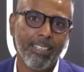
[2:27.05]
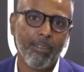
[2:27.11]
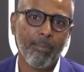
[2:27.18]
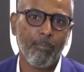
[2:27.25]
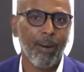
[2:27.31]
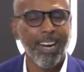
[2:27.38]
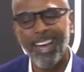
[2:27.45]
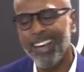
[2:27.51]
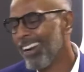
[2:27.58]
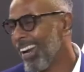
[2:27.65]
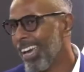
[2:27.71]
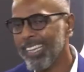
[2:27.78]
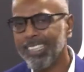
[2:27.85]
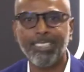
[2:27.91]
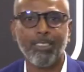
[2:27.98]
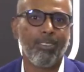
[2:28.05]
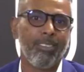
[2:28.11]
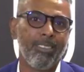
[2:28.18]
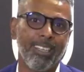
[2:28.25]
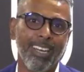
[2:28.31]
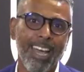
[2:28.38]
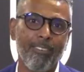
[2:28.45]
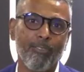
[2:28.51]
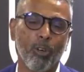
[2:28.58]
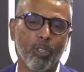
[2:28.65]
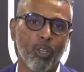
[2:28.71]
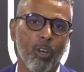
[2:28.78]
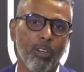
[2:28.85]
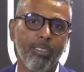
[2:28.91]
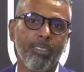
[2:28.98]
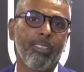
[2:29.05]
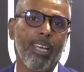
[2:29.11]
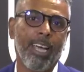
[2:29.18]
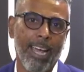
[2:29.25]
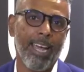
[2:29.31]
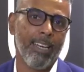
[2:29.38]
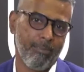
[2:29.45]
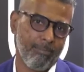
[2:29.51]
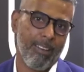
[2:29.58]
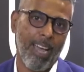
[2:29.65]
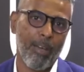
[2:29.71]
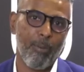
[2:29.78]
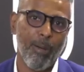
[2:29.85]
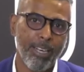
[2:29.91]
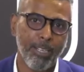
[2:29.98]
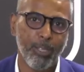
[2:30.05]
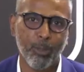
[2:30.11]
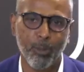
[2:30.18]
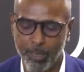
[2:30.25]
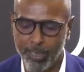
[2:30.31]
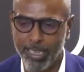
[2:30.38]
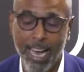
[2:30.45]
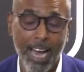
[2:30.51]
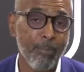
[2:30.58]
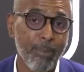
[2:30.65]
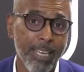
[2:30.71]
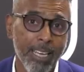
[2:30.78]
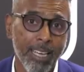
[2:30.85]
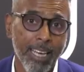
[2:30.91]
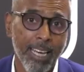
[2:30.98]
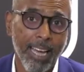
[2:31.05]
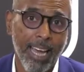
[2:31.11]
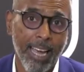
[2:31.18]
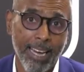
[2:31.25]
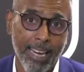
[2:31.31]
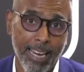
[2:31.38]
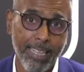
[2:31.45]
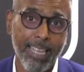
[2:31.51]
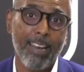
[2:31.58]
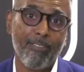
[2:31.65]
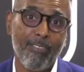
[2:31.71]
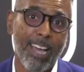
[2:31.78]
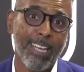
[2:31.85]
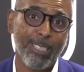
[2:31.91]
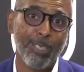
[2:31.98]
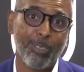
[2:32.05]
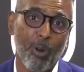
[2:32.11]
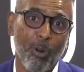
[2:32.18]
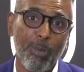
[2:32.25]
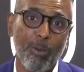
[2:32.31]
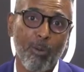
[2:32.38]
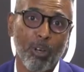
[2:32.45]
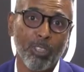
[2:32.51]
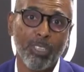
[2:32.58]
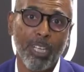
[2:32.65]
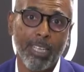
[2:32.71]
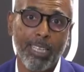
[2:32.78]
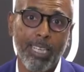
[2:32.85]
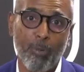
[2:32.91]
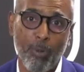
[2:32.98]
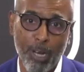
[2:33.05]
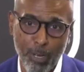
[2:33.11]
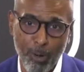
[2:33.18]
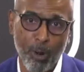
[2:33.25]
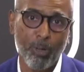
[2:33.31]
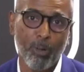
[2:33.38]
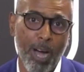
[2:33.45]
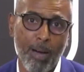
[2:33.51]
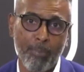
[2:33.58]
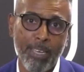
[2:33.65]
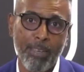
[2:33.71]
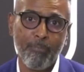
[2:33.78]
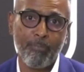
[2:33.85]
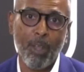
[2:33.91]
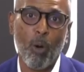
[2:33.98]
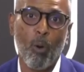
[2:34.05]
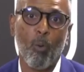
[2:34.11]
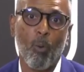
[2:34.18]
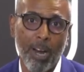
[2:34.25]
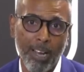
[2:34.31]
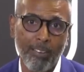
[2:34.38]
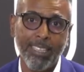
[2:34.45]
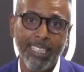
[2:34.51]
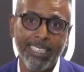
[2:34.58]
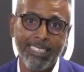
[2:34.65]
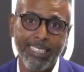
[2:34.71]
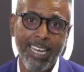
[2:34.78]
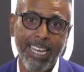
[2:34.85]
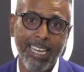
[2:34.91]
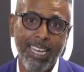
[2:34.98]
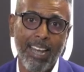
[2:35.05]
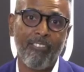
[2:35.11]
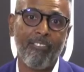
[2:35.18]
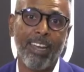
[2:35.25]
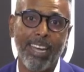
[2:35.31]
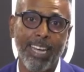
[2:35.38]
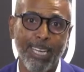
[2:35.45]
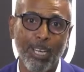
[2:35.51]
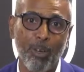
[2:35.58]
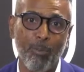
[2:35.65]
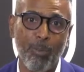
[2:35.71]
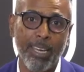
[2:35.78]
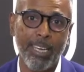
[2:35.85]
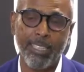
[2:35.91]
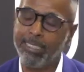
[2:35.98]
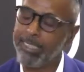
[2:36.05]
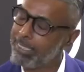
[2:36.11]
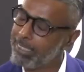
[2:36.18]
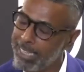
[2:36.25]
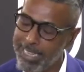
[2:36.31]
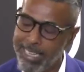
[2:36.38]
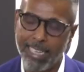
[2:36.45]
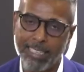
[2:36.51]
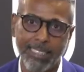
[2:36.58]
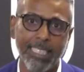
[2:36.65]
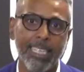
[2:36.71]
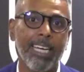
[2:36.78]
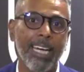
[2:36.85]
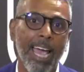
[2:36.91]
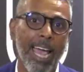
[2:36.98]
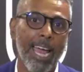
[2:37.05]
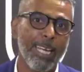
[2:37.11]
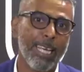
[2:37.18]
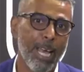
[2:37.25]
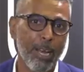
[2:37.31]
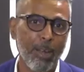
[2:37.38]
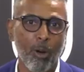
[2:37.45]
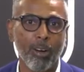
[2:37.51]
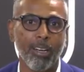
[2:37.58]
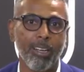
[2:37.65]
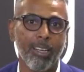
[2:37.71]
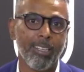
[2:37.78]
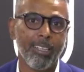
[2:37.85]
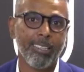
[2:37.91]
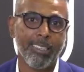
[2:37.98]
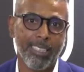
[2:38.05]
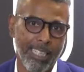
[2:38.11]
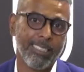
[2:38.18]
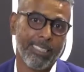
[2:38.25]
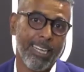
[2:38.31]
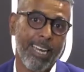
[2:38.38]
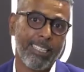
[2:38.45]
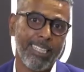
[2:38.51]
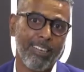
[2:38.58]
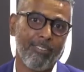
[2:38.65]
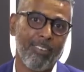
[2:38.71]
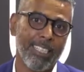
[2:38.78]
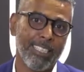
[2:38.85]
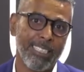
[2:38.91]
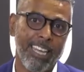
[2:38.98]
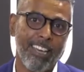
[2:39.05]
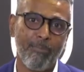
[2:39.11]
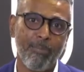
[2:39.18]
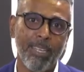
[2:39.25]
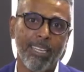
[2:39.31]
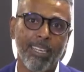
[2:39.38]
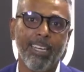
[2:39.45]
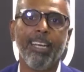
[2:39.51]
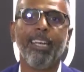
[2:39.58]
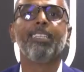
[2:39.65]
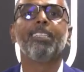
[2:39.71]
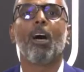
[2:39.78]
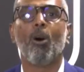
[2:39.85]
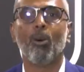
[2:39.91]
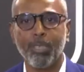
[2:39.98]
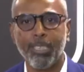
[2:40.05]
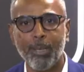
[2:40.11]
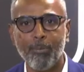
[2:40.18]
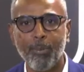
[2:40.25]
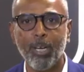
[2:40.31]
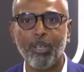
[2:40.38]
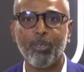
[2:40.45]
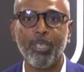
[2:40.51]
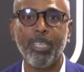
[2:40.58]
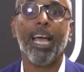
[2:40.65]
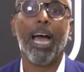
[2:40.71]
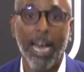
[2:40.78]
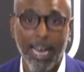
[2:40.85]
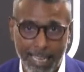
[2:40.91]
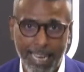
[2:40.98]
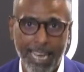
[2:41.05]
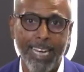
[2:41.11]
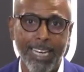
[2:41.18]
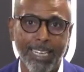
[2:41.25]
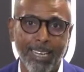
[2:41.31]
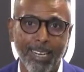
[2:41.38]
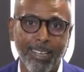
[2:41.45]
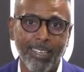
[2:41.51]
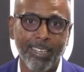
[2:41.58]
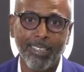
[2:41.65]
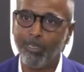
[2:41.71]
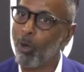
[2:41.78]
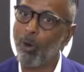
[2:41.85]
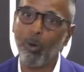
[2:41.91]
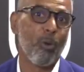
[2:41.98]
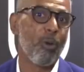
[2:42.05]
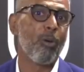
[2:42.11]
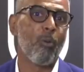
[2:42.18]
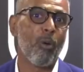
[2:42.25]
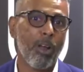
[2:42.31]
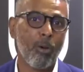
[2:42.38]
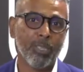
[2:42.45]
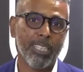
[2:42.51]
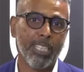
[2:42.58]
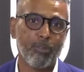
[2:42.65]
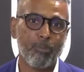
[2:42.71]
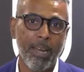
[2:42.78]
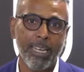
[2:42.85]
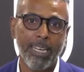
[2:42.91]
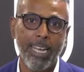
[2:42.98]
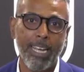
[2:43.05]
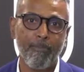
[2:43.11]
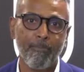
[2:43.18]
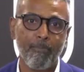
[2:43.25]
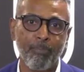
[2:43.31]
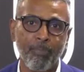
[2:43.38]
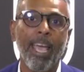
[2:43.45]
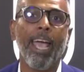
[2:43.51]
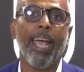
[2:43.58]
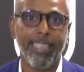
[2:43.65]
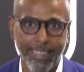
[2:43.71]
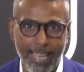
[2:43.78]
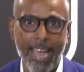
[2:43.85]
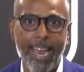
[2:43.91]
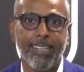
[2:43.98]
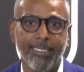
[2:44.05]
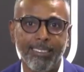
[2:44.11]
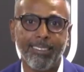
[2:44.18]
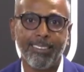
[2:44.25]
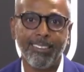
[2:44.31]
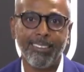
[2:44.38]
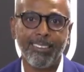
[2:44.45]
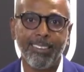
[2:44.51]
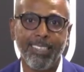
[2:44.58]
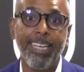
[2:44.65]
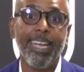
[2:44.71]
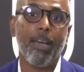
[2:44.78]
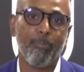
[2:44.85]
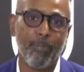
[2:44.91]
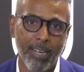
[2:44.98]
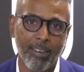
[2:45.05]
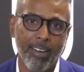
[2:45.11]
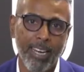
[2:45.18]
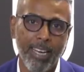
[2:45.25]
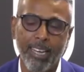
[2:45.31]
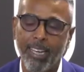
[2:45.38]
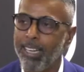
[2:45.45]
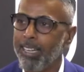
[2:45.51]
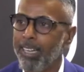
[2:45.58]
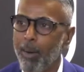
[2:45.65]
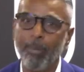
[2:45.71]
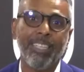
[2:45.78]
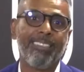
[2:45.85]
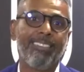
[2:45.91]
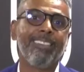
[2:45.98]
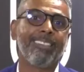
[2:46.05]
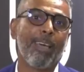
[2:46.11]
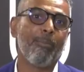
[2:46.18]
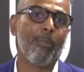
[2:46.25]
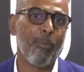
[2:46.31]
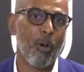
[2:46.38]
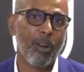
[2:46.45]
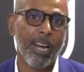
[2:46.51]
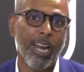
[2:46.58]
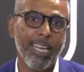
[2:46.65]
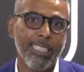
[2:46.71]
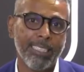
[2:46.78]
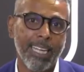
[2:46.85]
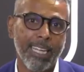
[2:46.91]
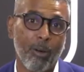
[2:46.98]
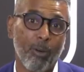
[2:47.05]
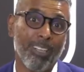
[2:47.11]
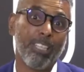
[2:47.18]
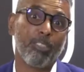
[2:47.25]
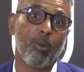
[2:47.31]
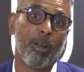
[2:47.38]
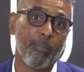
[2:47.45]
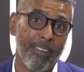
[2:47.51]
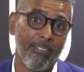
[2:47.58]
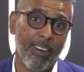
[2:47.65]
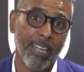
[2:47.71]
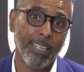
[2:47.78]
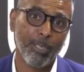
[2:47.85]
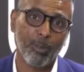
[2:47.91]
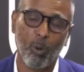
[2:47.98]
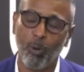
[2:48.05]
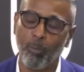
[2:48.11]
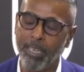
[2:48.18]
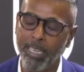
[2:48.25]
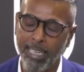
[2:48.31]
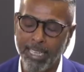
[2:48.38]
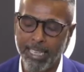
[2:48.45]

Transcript: But I realized, life goes on. And I went into the army. And another advice he told me was, Sakthi, when you go to army, whatever they say, fake it till you make it. Just say, yes, sir, and carry on. That's the next advice he gave me. So I was in the military, again, not knowing what I was expecting. And then it happened, right? Since I'm a borderline son, or that's what my father told me,